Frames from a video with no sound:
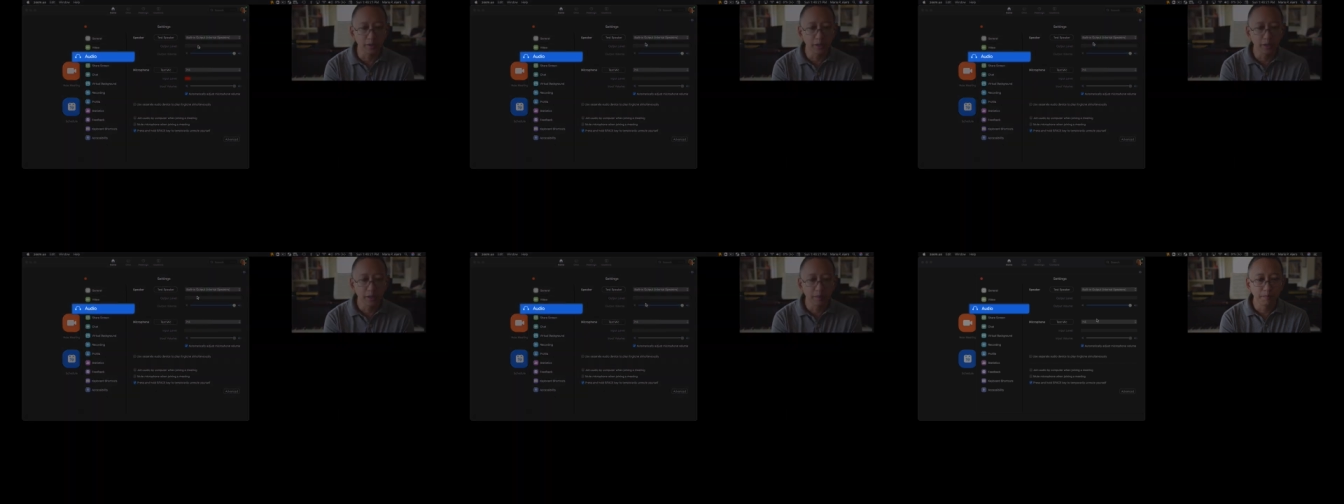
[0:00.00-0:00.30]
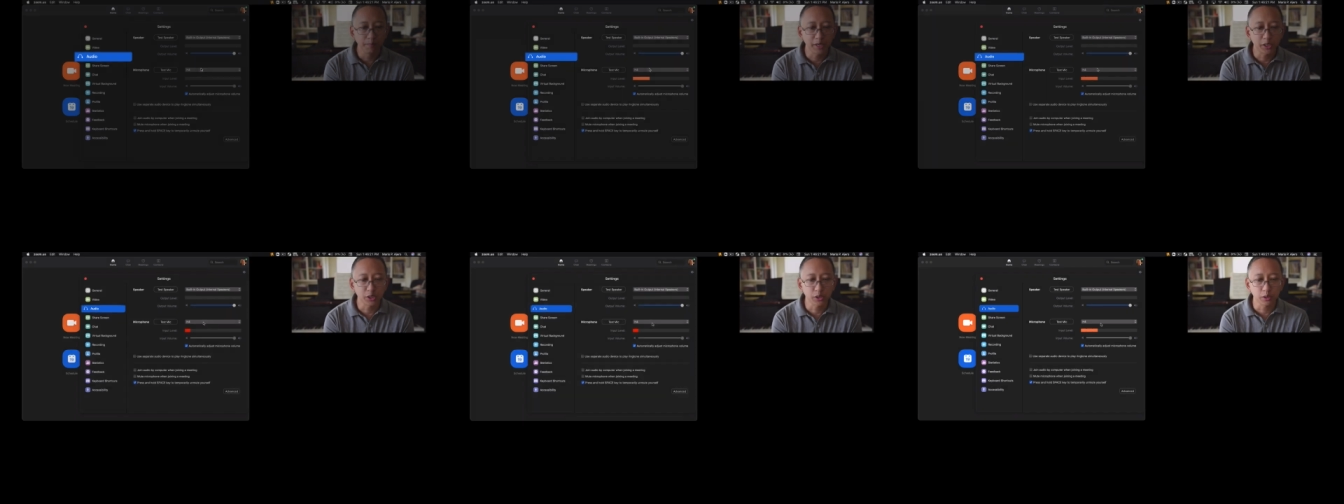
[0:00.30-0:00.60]
Make
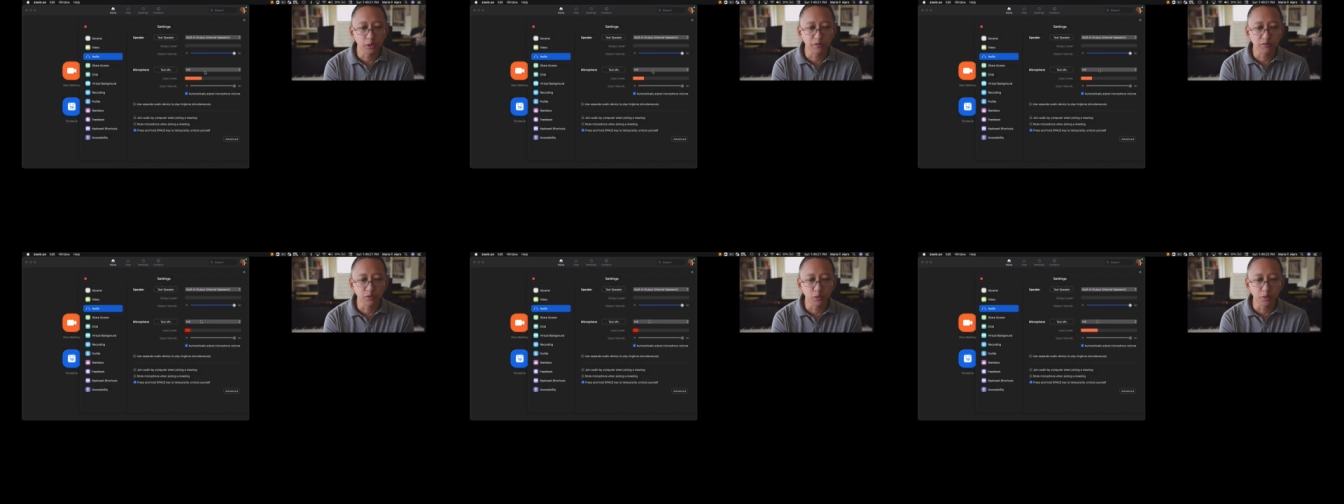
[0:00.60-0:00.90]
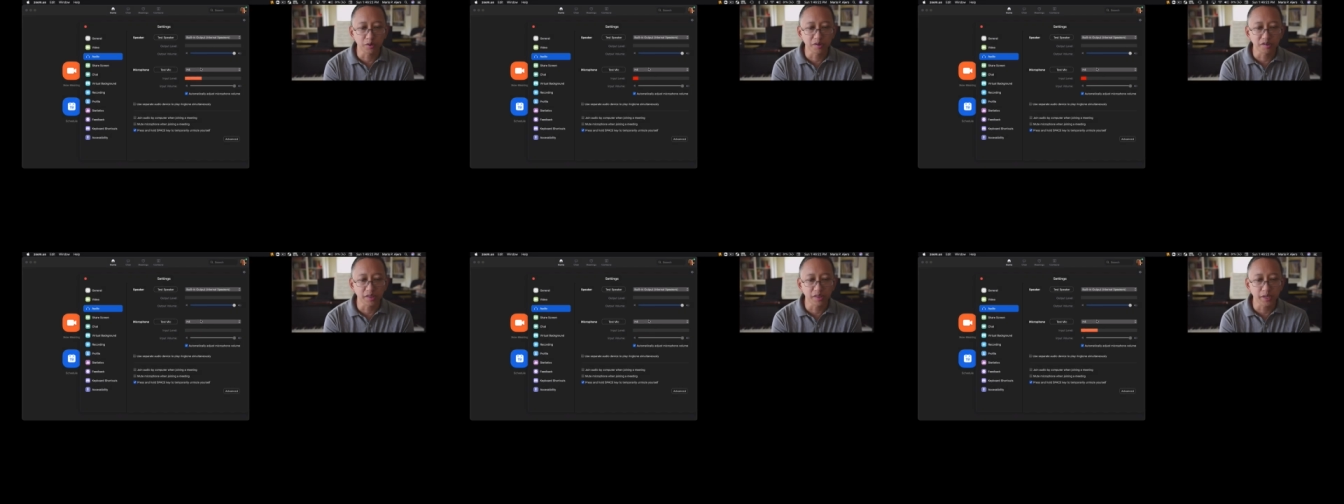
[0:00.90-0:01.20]
sure, of course,
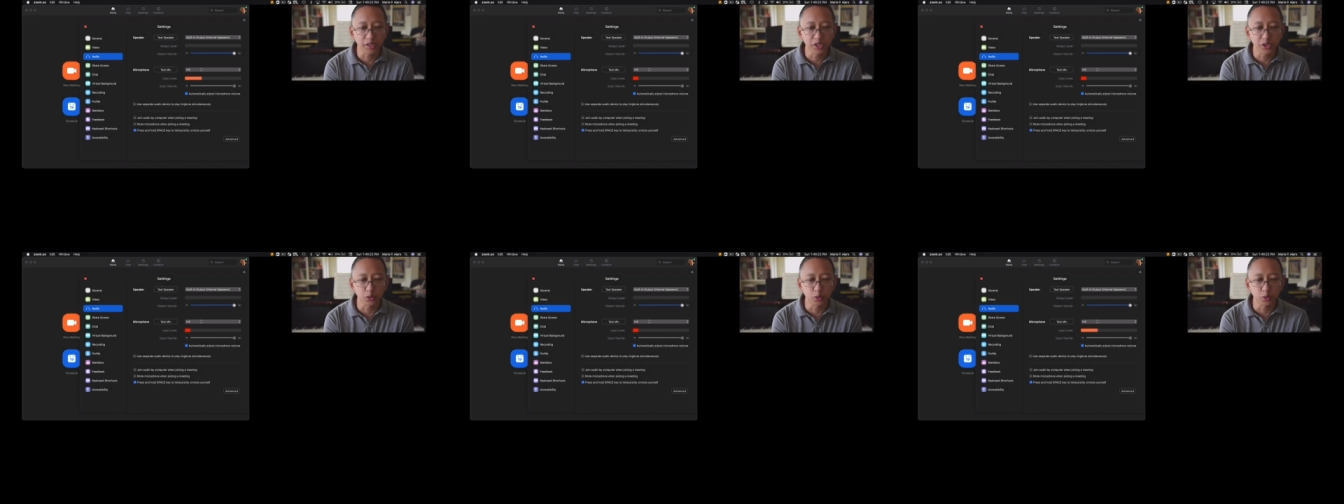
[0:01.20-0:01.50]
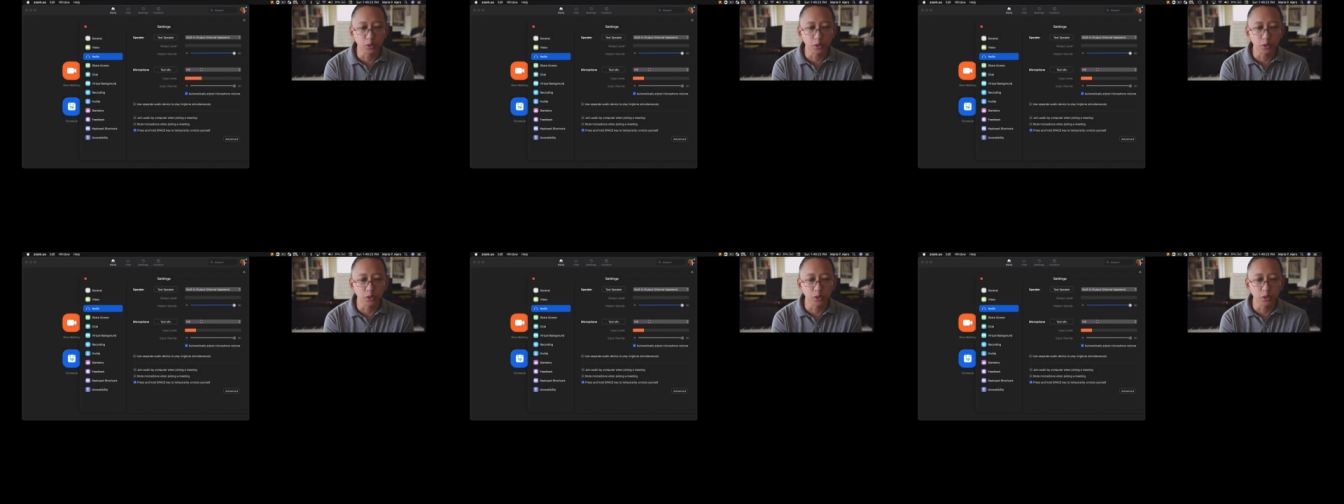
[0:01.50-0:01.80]
that
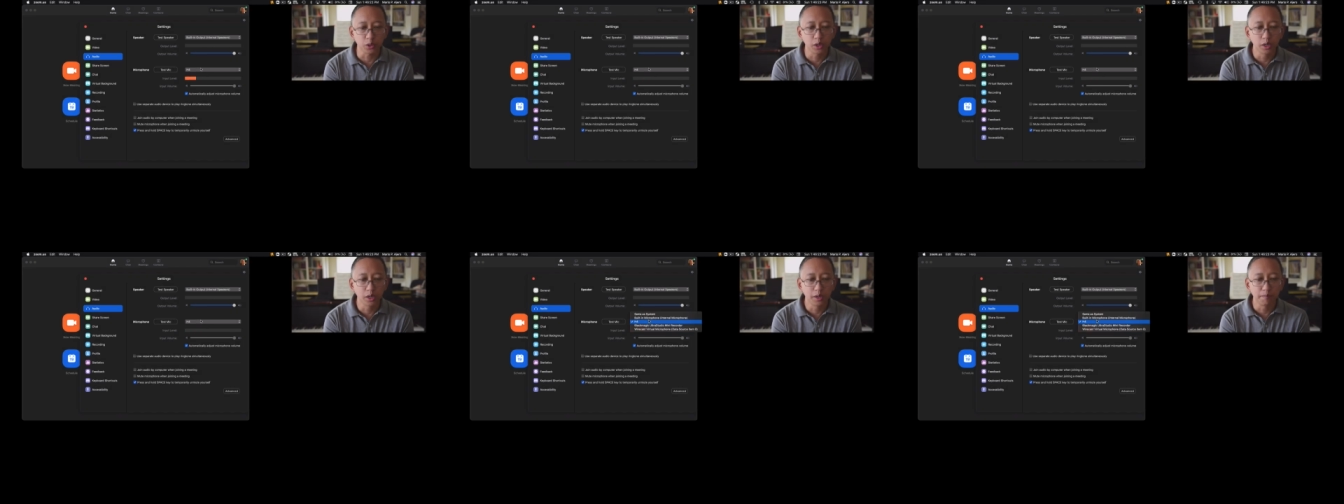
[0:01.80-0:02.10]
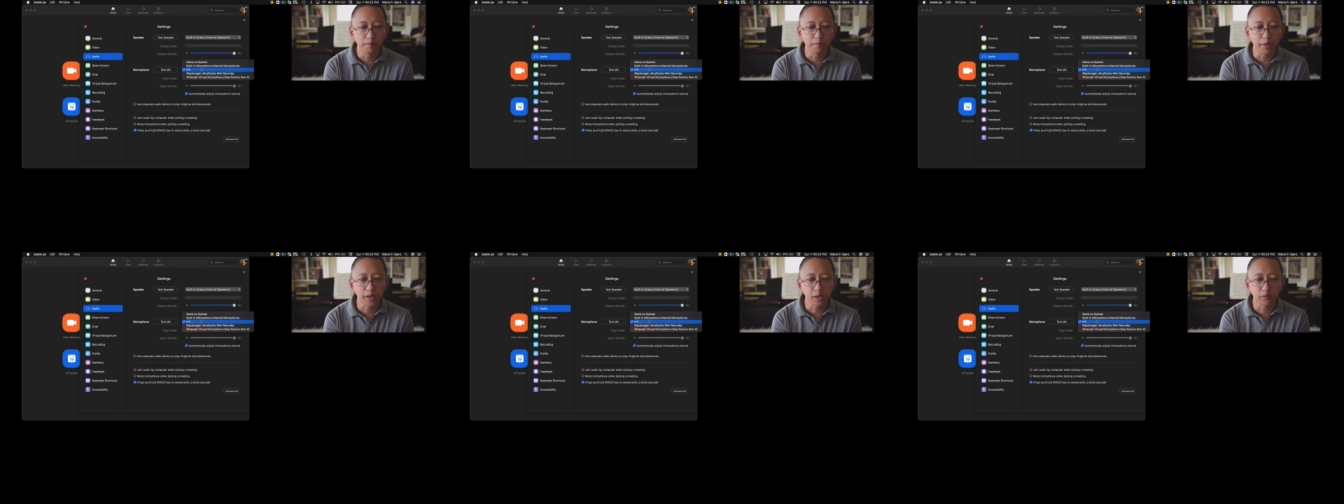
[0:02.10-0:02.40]
your
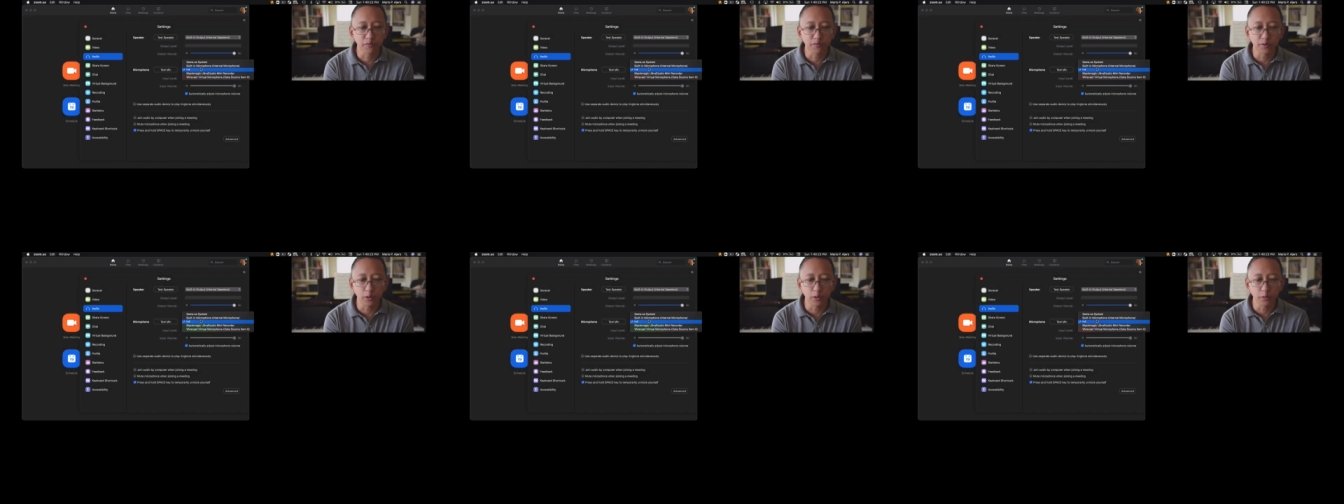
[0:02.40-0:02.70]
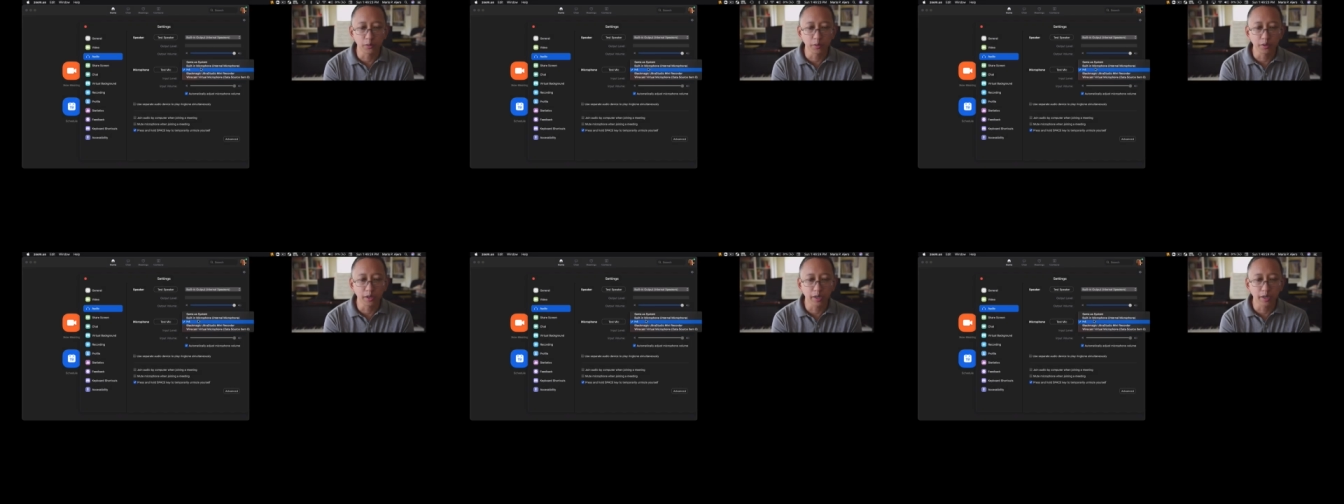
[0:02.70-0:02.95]
microphone,